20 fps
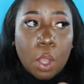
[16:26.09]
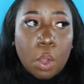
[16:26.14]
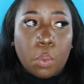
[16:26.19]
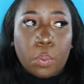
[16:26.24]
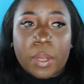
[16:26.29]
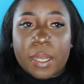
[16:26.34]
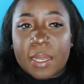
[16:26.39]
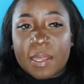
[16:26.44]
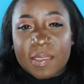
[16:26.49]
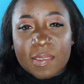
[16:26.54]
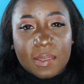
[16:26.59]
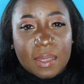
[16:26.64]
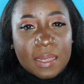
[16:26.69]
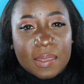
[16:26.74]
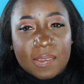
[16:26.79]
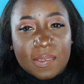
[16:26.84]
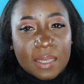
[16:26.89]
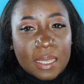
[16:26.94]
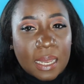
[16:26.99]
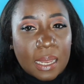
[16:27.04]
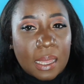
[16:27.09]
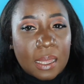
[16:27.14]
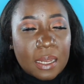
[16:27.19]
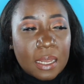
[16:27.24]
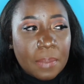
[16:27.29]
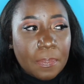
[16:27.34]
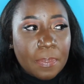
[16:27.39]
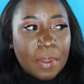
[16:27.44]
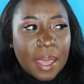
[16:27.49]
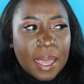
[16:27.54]
with this concealer
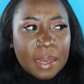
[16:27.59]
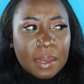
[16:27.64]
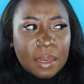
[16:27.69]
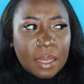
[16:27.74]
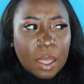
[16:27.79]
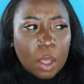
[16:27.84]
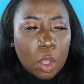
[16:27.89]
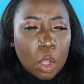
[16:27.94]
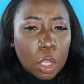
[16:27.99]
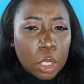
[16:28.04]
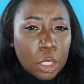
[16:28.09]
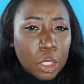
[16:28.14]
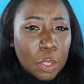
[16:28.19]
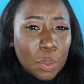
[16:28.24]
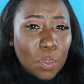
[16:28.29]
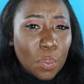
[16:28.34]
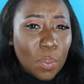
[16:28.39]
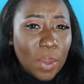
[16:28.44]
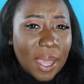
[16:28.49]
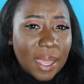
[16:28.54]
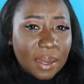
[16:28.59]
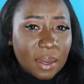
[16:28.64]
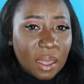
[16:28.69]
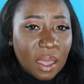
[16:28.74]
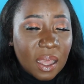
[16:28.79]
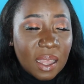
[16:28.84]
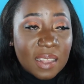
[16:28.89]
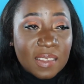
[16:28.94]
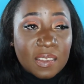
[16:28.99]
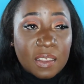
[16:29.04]
depending on the weather,
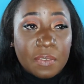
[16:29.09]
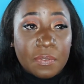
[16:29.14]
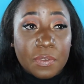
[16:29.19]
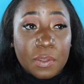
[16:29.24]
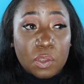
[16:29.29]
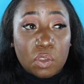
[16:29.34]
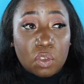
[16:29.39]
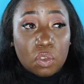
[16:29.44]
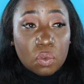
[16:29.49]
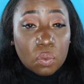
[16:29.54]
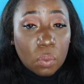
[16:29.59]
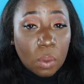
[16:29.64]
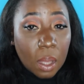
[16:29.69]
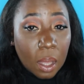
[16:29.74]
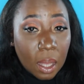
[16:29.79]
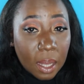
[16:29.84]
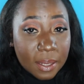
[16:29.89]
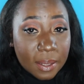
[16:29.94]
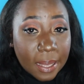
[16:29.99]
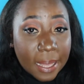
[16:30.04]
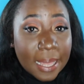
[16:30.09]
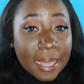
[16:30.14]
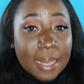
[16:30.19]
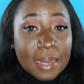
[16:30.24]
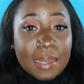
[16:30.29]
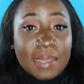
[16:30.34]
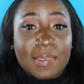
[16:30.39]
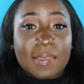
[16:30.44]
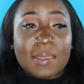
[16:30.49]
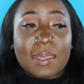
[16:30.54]
because if it's too hot,
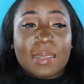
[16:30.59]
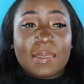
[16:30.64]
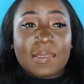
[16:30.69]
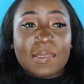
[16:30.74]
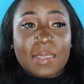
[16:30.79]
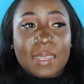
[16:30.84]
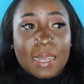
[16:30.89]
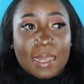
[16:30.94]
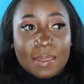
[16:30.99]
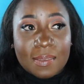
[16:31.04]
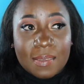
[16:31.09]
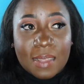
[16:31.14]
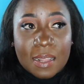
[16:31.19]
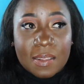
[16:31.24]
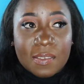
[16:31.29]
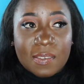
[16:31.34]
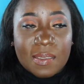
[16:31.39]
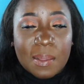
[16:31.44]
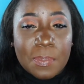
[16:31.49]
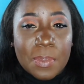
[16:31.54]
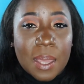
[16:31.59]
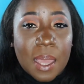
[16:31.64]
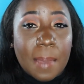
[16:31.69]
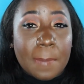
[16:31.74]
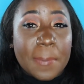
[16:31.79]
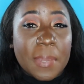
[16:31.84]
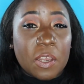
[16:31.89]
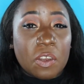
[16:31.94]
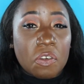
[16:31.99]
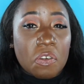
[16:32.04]
this concealer tends to be a
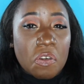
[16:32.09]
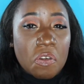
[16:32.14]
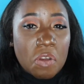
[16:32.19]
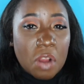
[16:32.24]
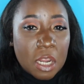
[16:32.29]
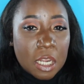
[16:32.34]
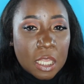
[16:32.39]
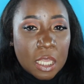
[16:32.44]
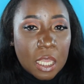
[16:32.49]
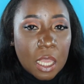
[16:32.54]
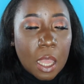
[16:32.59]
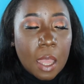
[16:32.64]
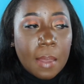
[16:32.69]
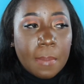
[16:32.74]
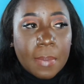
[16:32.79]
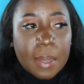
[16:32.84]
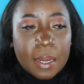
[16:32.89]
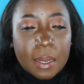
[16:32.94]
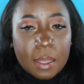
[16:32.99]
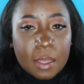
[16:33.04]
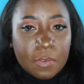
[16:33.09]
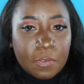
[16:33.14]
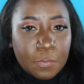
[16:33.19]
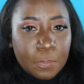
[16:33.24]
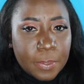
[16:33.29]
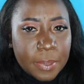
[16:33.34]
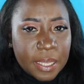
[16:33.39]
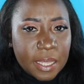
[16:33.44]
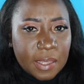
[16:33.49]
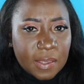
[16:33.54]
bit runny, but if
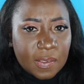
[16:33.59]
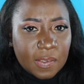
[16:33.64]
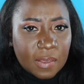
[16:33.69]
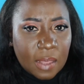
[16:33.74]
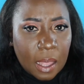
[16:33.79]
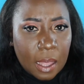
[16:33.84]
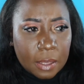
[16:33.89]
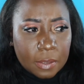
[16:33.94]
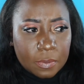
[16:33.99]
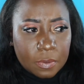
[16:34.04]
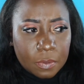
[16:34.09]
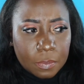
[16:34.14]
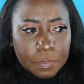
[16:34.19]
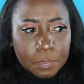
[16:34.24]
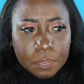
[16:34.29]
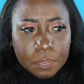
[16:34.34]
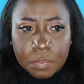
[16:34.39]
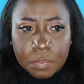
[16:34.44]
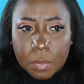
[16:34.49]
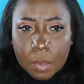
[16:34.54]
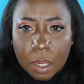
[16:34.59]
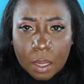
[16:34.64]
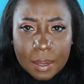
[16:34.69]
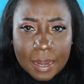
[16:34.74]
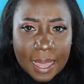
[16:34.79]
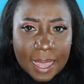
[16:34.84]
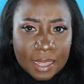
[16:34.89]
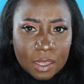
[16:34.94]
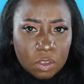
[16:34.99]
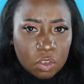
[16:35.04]
placed at a
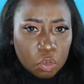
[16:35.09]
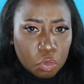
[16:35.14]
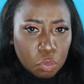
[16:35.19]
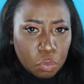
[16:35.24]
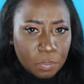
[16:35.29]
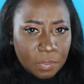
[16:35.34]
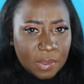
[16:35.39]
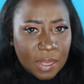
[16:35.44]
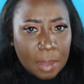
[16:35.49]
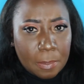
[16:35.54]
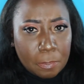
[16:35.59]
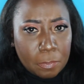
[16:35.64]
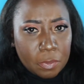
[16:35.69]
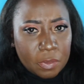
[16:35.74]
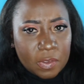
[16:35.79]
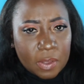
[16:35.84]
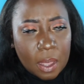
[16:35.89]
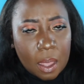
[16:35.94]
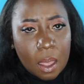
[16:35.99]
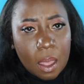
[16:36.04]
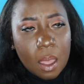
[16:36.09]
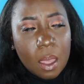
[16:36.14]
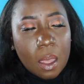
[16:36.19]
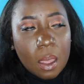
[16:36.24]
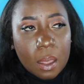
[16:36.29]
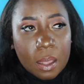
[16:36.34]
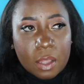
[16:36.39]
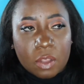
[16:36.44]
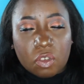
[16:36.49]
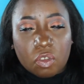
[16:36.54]
nice room temperature,
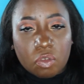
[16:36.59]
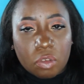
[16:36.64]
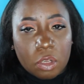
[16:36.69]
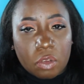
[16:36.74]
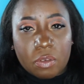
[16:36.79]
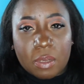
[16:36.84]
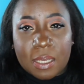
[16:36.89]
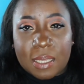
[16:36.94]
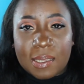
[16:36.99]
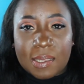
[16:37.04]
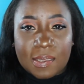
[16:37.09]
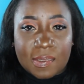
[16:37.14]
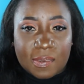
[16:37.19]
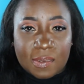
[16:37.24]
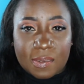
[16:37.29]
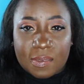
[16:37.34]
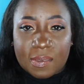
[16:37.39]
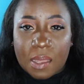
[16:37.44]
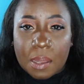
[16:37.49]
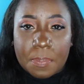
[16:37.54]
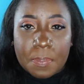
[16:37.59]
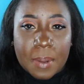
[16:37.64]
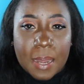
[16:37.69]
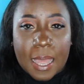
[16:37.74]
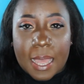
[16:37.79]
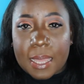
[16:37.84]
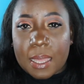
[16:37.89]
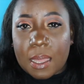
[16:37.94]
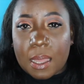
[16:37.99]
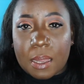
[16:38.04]
it's really easy to
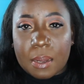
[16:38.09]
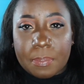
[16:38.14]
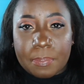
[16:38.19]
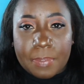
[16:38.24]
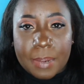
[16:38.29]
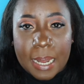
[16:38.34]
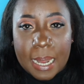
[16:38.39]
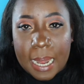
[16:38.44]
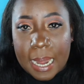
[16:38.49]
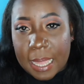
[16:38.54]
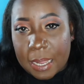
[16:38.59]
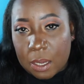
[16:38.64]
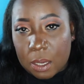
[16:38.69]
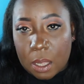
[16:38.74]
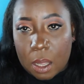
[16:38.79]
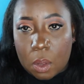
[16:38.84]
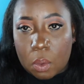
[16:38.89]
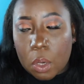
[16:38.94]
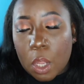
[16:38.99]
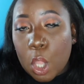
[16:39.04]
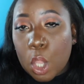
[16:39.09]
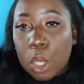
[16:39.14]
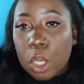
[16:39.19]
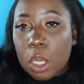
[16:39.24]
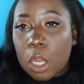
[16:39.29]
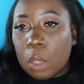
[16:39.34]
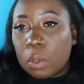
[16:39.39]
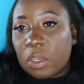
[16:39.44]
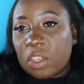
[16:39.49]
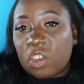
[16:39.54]
apply and blend out.
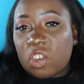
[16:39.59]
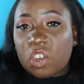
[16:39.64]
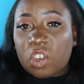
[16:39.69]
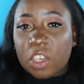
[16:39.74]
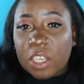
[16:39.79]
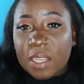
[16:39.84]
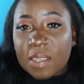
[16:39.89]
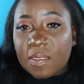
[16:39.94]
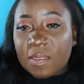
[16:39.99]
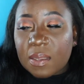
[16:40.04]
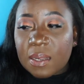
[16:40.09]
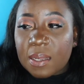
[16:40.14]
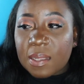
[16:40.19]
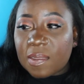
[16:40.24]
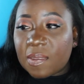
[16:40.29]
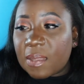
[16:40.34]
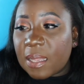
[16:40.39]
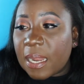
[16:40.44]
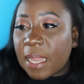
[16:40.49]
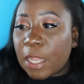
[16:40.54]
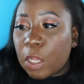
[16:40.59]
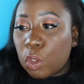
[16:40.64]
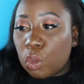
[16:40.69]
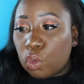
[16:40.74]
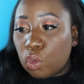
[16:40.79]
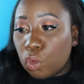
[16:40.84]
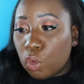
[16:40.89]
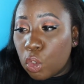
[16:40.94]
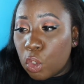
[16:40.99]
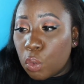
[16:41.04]
Now the shades in this that I
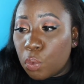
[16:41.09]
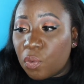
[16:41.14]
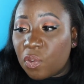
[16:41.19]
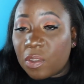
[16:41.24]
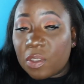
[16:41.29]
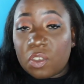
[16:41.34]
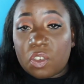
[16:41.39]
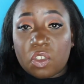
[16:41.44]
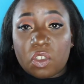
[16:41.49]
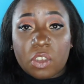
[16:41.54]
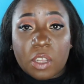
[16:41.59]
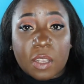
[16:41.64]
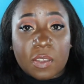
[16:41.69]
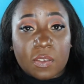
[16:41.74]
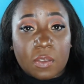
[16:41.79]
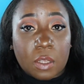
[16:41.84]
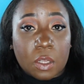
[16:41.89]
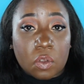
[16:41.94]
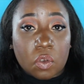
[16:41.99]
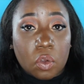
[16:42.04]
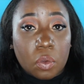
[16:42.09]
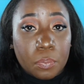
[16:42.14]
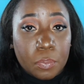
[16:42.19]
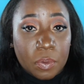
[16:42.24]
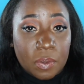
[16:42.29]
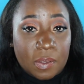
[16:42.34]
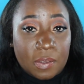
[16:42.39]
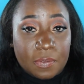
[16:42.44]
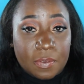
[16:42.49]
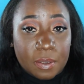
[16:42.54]
do use is chestnut or
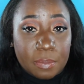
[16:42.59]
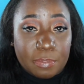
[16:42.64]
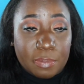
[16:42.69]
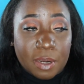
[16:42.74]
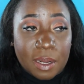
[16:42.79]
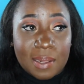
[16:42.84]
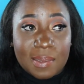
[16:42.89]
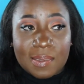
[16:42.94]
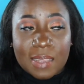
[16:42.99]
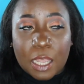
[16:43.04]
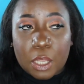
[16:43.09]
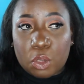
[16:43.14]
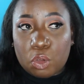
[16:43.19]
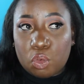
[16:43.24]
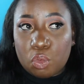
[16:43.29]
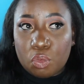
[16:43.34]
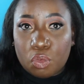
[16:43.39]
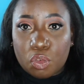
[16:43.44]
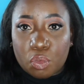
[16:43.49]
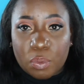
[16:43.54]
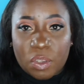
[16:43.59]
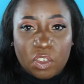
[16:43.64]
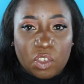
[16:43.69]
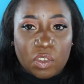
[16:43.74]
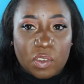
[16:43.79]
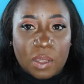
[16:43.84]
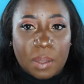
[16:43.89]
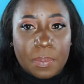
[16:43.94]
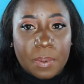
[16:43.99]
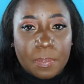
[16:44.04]
beautiful bronze. I do switch
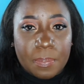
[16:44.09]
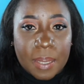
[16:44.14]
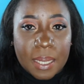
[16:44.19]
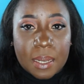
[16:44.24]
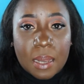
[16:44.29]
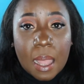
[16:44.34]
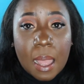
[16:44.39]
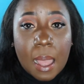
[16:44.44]
it up a bit.